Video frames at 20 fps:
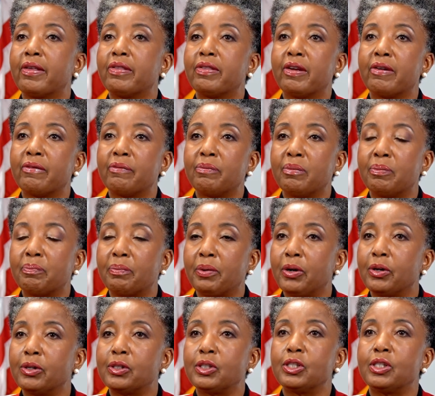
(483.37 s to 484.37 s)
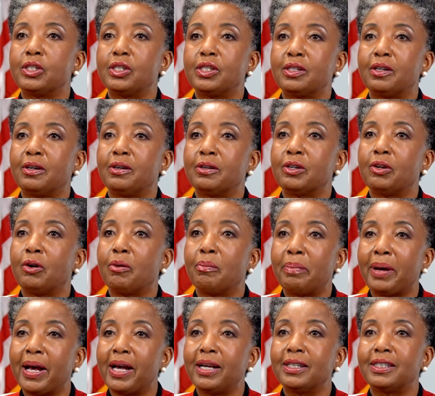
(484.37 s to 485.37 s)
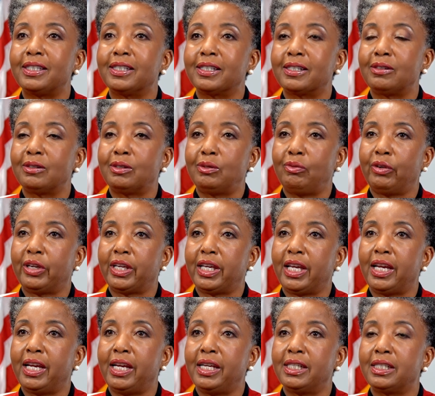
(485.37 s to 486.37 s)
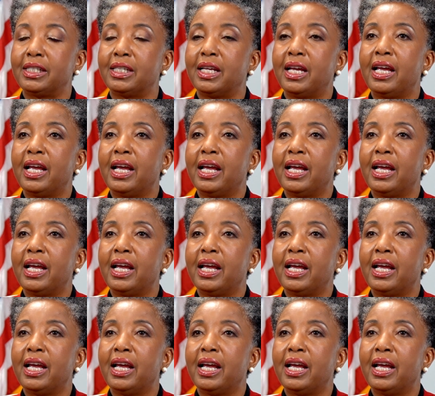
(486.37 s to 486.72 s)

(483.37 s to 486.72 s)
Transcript: they've purchased uh, you know bicycles for kids